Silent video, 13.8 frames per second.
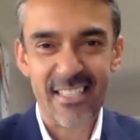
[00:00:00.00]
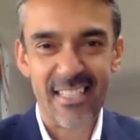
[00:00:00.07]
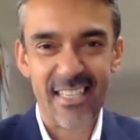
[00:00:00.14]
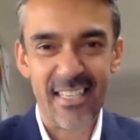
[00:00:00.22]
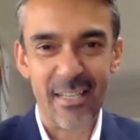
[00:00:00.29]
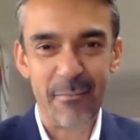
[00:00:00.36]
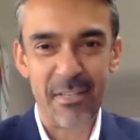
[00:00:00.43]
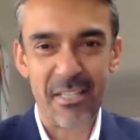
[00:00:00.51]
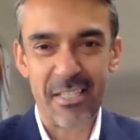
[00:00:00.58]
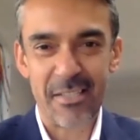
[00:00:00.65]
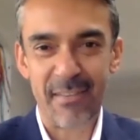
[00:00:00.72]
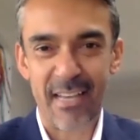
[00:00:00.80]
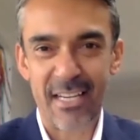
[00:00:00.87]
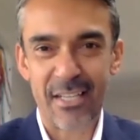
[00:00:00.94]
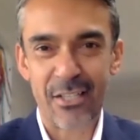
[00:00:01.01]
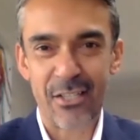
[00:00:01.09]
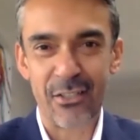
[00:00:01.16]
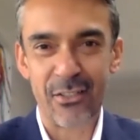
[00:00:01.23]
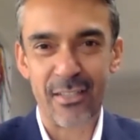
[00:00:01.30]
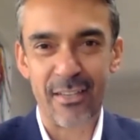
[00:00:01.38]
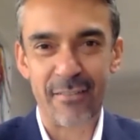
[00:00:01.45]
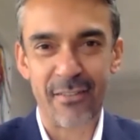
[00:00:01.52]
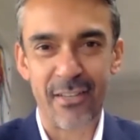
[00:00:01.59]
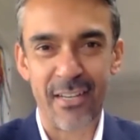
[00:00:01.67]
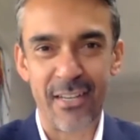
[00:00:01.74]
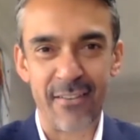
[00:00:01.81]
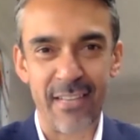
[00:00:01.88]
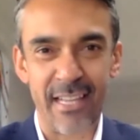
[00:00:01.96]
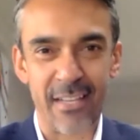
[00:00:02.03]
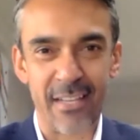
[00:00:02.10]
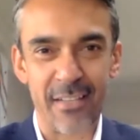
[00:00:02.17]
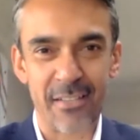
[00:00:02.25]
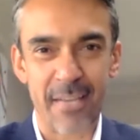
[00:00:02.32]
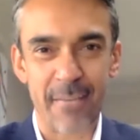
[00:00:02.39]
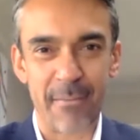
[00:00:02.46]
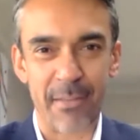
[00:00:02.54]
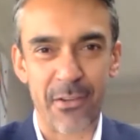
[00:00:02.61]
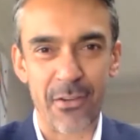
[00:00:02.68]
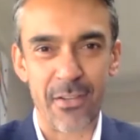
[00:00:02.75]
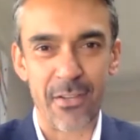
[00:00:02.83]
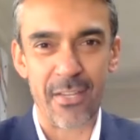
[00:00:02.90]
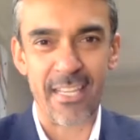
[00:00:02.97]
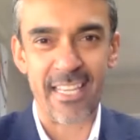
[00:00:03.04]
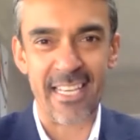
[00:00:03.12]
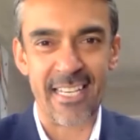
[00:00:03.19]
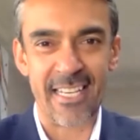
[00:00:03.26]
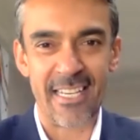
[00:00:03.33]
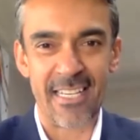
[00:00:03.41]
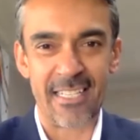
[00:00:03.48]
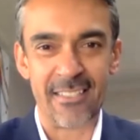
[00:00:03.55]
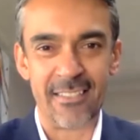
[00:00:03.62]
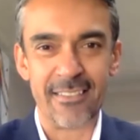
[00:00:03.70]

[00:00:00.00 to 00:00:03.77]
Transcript: So let me just make sure I've got everything else coming through here.